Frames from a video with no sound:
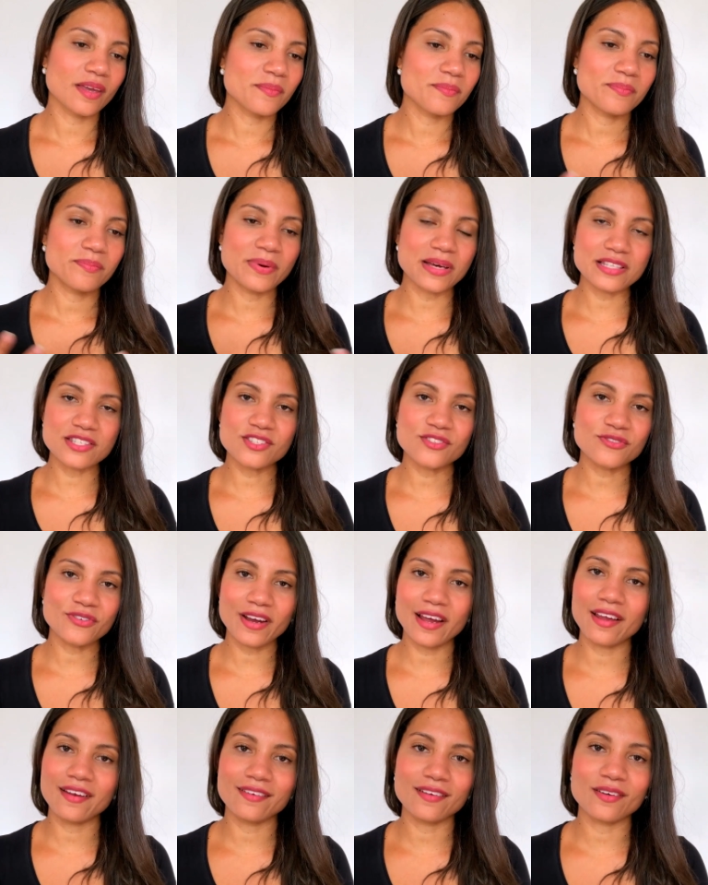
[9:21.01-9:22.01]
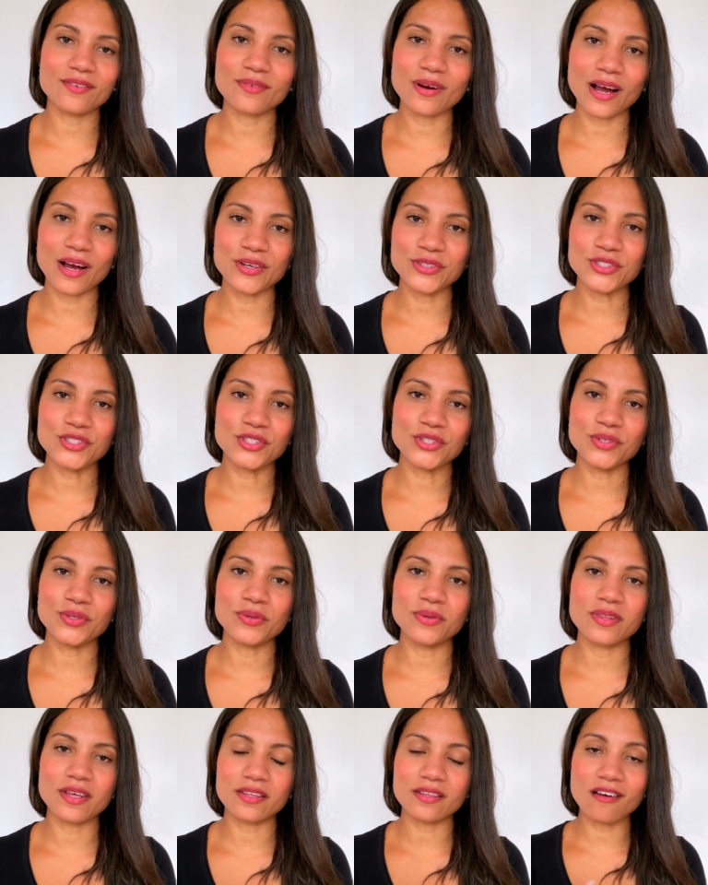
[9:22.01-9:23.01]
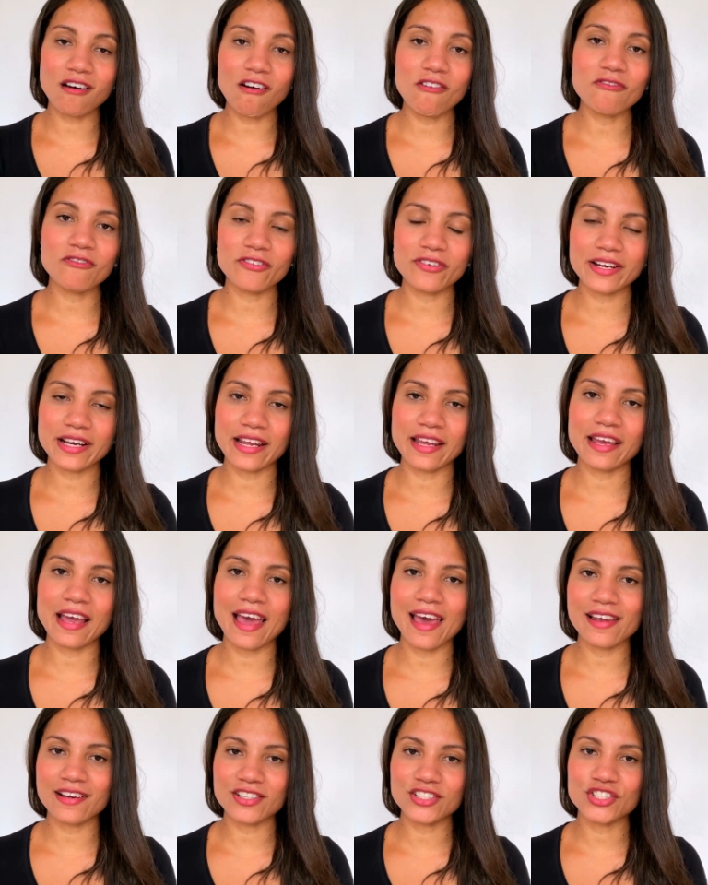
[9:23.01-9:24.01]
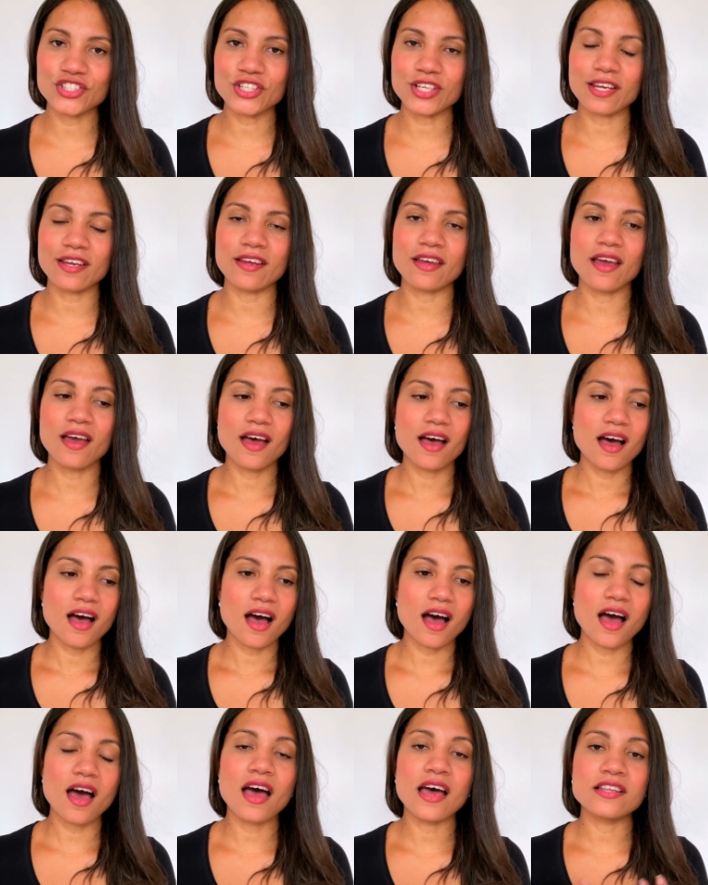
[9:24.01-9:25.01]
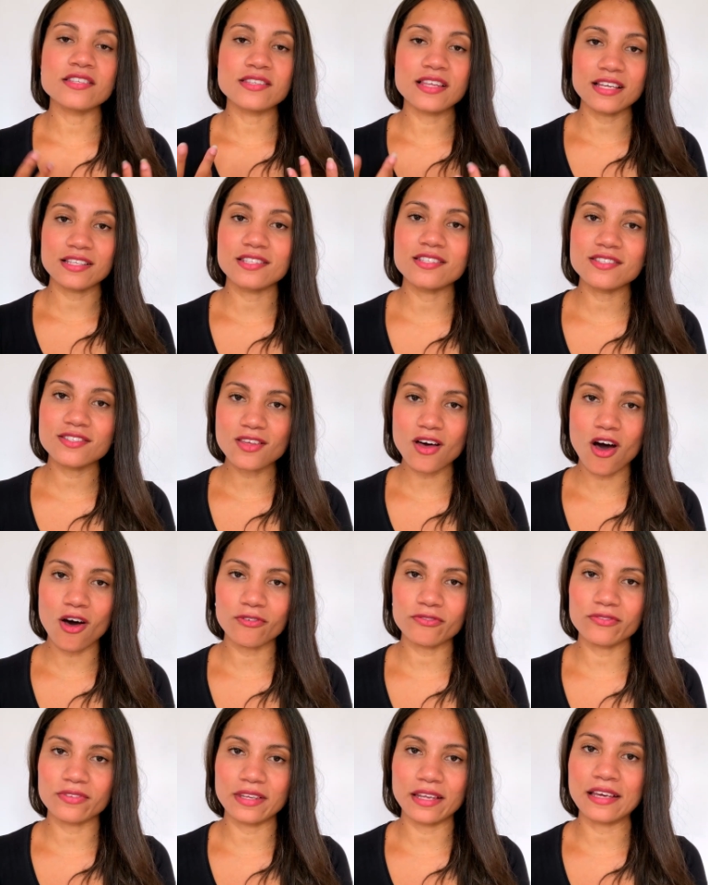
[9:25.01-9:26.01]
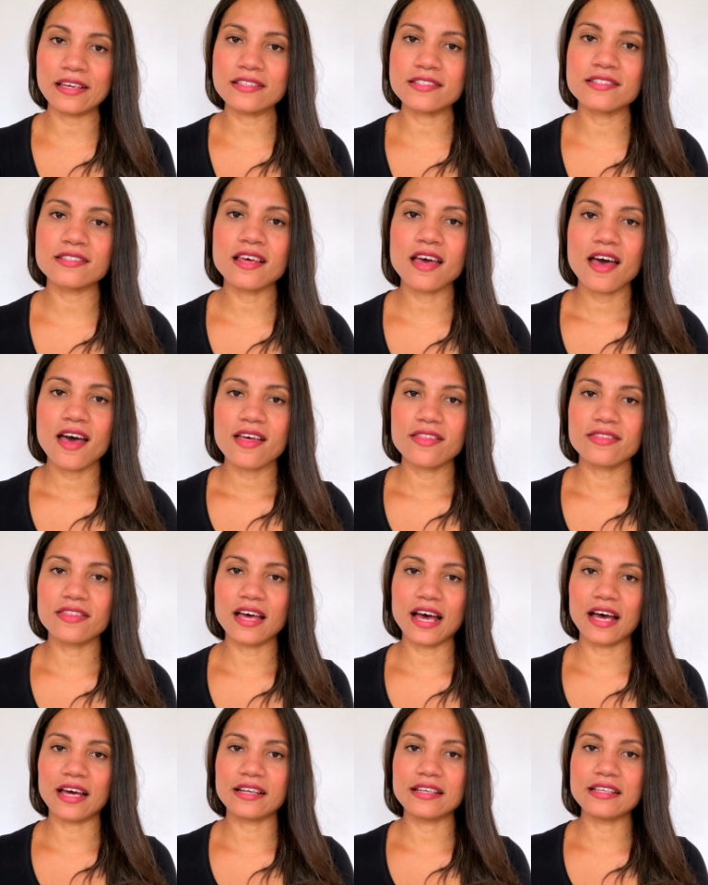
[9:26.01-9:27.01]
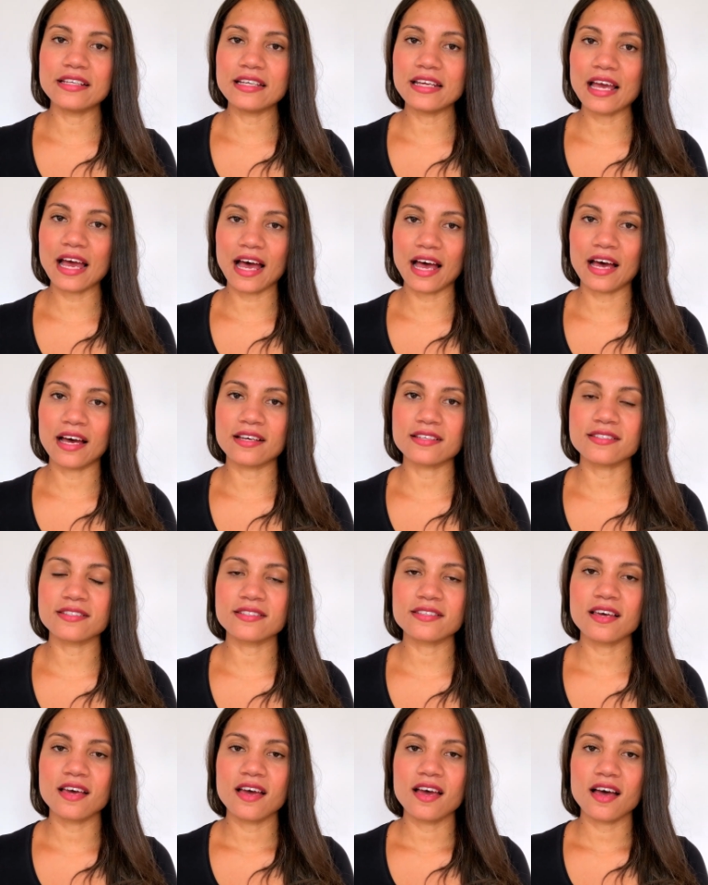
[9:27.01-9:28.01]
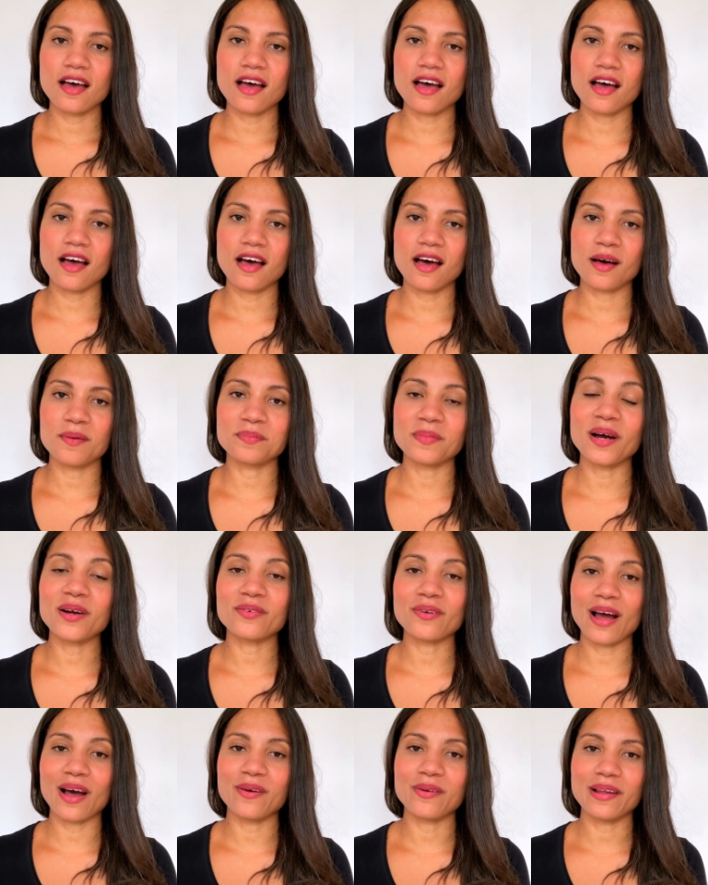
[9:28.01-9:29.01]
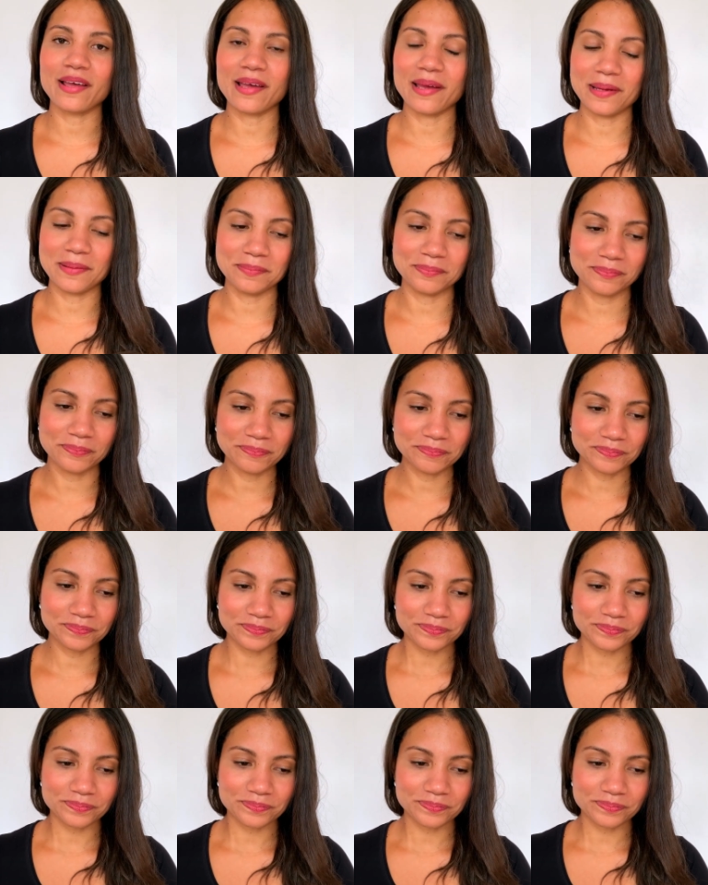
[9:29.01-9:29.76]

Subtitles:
best friend around you, that comforting energy and that softness that he has around him.